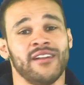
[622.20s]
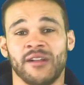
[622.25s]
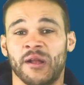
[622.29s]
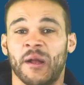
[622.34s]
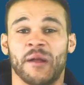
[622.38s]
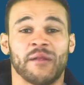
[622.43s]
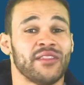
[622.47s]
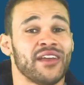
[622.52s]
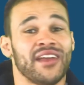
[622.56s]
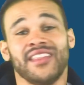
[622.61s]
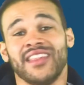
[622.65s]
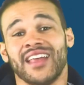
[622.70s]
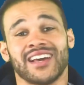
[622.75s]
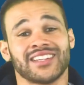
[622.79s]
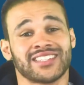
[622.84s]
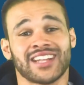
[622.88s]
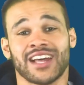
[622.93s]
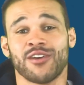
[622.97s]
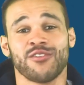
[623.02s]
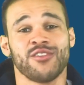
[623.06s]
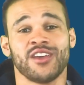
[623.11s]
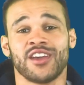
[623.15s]
then that's
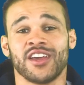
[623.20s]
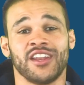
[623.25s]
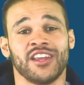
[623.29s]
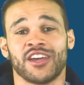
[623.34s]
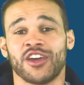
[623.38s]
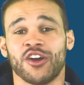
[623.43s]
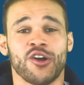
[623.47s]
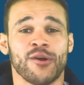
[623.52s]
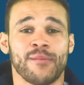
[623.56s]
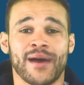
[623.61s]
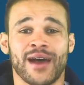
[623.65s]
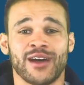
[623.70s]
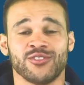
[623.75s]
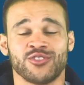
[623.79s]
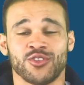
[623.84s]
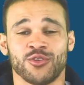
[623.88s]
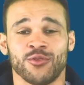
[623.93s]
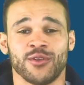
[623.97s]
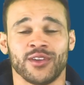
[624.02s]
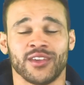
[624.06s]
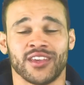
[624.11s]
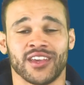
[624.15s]
how you're going to go about
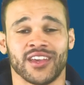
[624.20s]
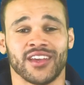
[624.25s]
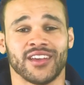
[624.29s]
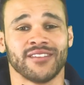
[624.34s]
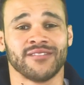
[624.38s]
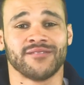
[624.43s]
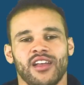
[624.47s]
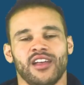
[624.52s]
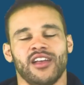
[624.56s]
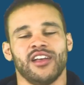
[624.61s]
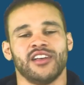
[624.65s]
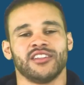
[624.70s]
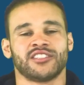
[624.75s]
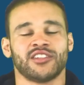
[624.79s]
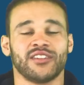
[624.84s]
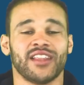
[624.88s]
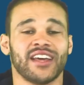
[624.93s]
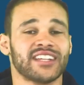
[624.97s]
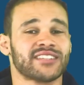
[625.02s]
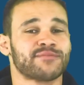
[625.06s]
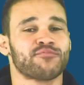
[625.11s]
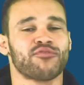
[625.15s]
doing it. So
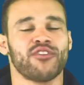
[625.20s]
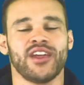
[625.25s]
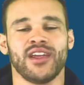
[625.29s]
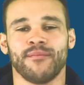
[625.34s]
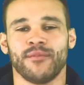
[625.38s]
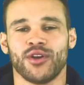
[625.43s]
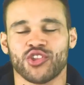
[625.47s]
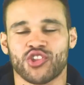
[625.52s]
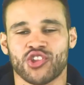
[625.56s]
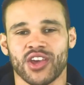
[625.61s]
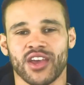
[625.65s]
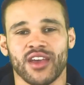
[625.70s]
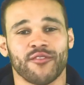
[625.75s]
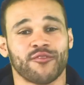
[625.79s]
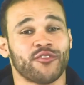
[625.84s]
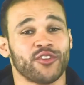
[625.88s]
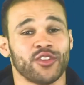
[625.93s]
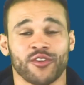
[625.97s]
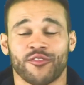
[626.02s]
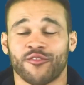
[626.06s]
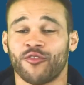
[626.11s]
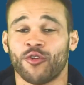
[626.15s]
that's pretty much it for
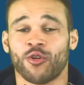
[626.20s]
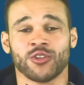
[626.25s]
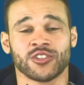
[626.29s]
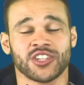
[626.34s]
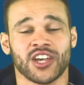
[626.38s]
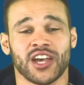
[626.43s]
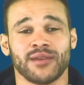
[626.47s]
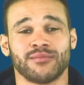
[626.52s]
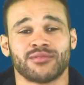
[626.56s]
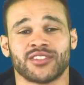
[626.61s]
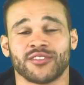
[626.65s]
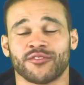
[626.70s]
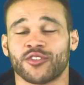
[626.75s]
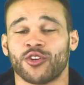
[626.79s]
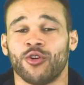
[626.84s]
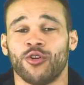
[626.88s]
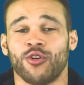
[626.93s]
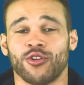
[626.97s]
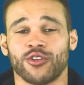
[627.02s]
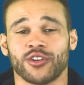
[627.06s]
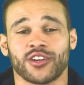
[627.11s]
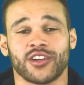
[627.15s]
the 4 types of
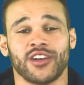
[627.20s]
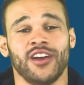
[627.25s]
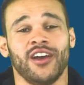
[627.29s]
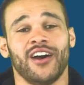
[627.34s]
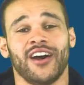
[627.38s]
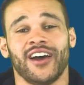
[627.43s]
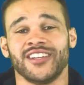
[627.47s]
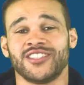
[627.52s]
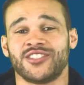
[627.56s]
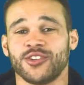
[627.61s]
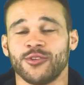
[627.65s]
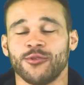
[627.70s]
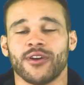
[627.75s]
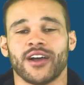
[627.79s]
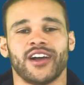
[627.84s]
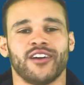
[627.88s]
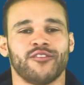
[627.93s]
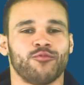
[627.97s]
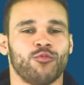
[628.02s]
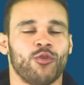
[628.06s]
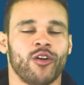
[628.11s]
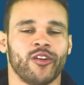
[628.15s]
cork. I do
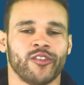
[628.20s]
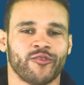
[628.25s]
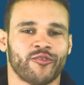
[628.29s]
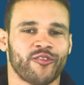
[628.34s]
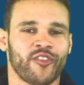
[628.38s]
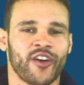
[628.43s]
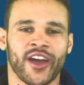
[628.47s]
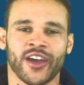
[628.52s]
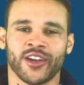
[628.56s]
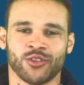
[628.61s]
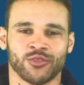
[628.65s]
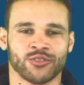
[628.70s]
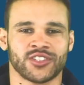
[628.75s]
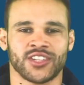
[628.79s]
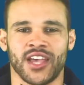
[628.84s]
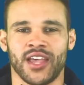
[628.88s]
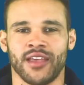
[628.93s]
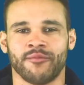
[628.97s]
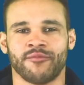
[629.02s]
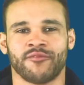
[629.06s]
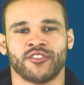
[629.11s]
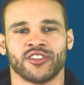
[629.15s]
have one final
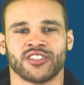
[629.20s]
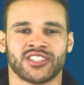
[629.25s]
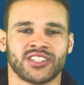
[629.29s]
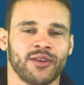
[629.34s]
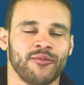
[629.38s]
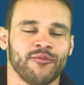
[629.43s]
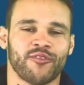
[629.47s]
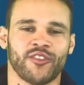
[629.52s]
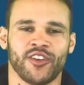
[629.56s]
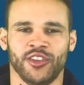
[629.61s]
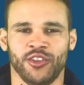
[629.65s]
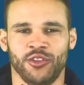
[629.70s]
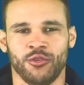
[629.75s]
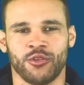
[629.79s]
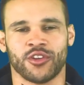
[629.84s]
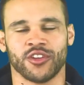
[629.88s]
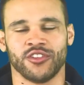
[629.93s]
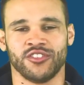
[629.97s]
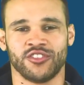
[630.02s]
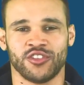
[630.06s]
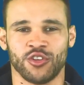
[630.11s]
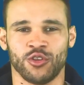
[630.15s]
tip for something you
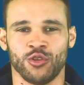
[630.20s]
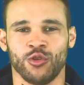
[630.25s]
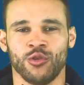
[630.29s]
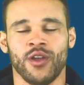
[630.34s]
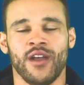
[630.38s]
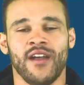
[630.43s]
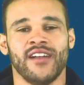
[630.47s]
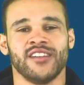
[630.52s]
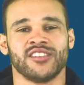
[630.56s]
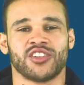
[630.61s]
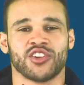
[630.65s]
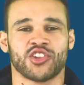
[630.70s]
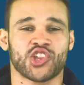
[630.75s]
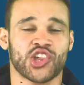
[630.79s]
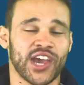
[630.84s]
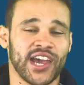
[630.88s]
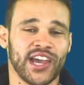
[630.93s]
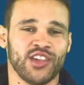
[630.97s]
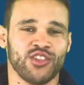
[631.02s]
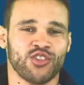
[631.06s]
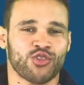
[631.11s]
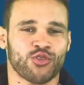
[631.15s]
can do to
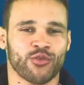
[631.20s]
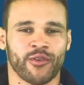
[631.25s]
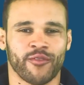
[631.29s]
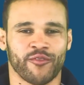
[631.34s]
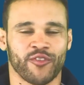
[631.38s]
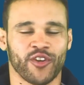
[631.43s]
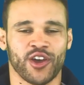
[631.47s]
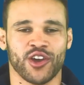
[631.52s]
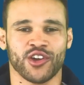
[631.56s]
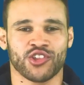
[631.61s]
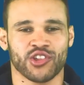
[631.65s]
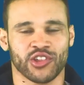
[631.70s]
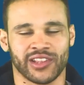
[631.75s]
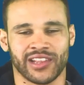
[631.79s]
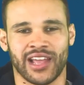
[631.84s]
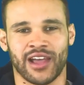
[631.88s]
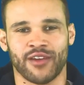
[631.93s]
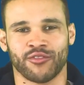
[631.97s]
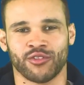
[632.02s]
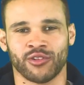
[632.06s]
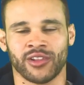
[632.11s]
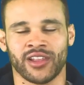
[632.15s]
change your inversion
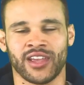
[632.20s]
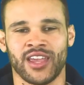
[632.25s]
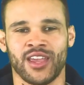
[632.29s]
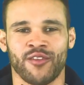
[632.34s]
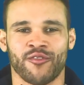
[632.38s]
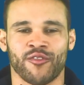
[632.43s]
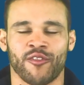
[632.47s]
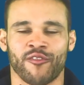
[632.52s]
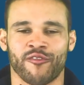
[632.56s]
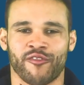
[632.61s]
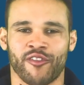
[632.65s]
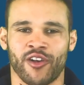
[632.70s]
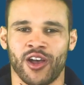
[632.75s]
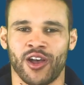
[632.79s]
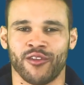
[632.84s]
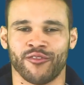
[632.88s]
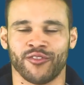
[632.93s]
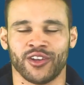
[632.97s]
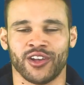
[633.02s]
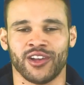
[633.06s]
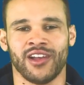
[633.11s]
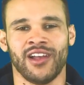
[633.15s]
level even further.